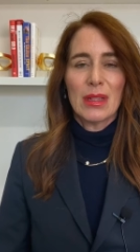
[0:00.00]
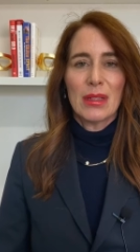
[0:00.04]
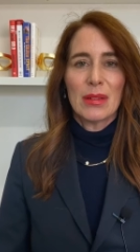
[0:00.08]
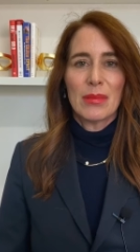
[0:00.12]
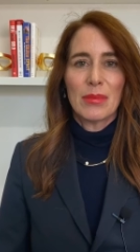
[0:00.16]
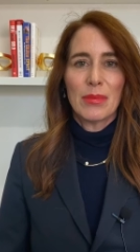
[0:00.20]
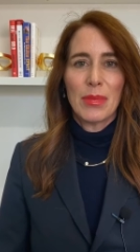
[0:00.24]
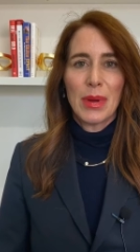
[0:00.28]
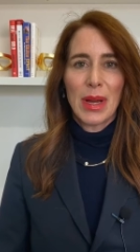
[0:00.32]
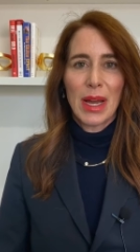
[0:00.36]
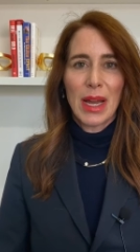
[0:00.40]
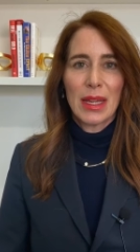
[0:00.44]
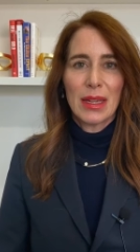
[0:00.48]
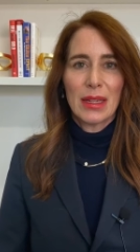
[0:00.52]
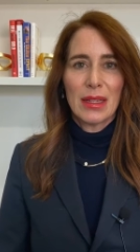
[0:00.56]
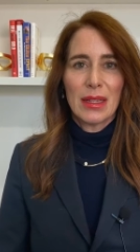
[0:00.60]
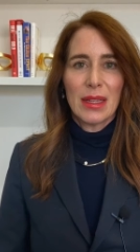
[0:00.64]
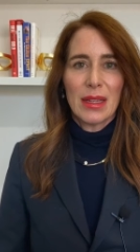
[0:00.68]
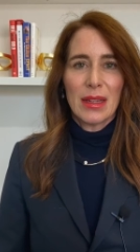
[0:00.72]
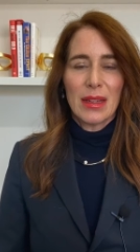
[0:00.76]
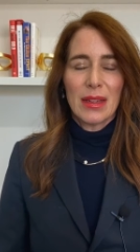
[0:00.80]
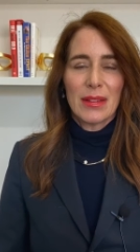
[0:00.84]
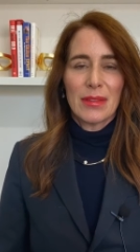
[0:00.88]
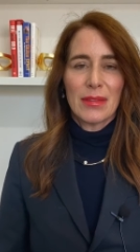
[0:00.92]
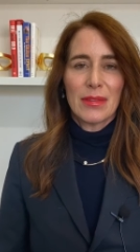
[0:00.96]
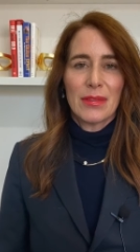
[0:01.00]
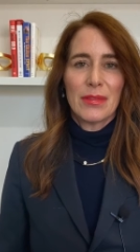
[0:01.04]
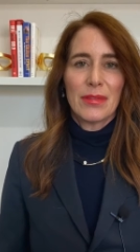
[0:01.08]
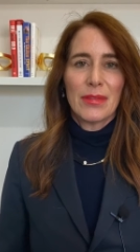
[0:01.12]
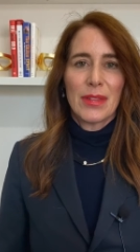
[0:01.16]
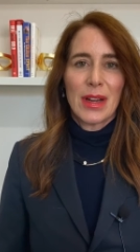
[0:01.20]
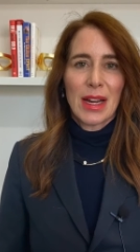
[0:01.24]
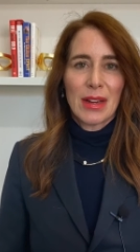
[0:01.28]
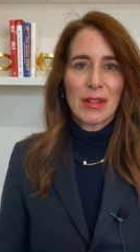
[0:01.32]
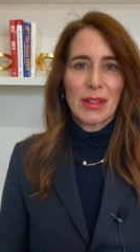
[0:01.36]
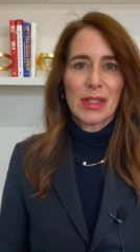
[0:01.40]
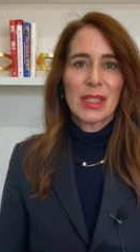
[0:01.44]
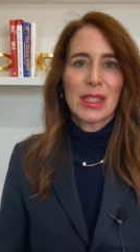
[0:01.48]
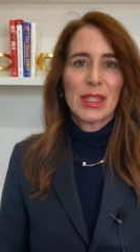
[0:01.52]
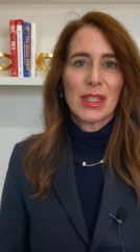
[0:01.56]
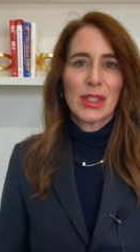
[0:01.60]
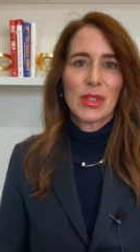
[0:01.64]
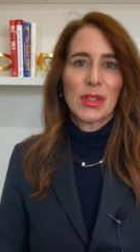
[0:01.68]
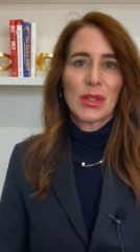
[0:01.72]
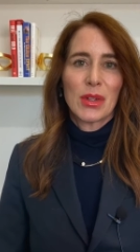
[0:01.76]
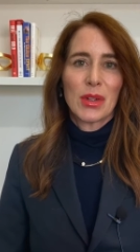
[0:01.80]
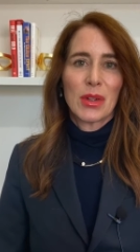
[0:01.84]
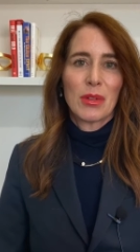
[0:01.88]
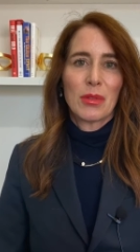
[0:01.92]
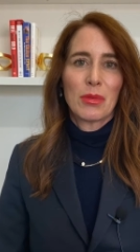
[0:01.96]
but viruses
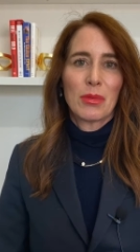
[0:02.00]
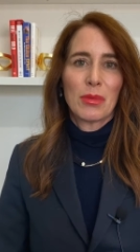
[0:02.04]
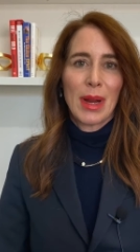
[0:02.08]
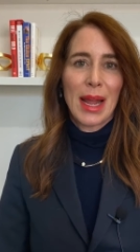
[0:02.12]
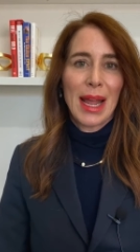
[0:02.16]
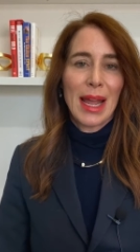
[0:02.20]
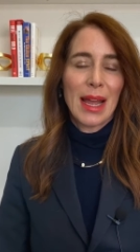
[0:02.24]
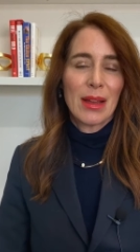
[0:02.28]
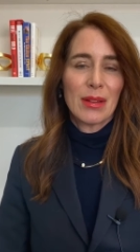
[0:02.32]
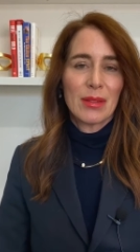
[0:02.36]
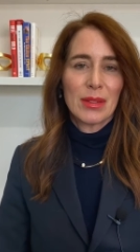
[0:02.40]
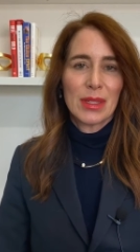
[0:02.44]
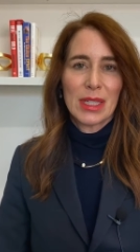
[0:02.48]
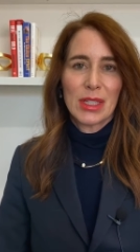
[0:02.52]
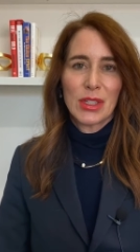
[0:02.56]
are around.